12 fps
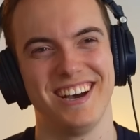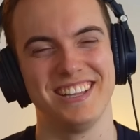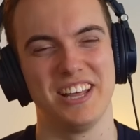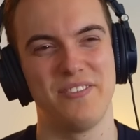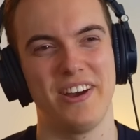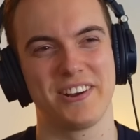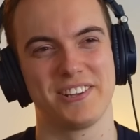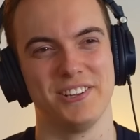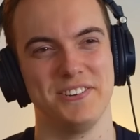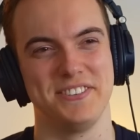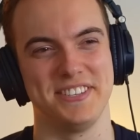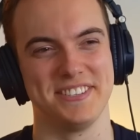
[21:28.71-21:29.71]
I love how
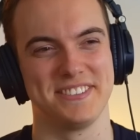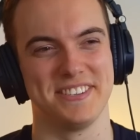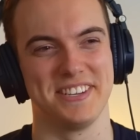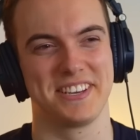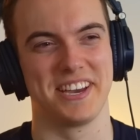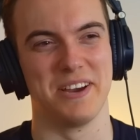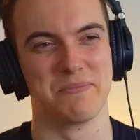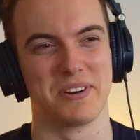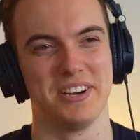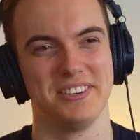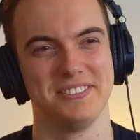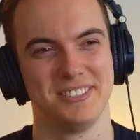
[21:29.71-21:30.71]
close he is to the
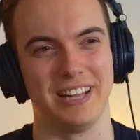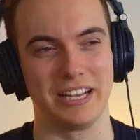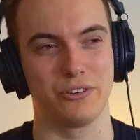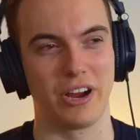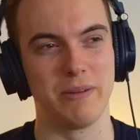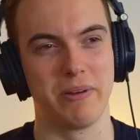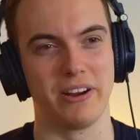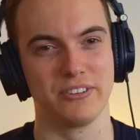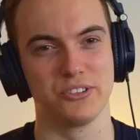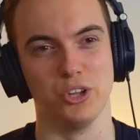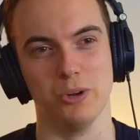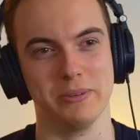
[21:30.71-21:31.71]
camera, like
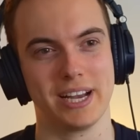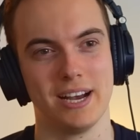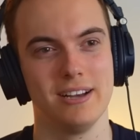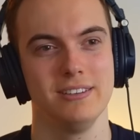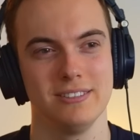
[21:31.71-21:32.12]
grandparents normally are.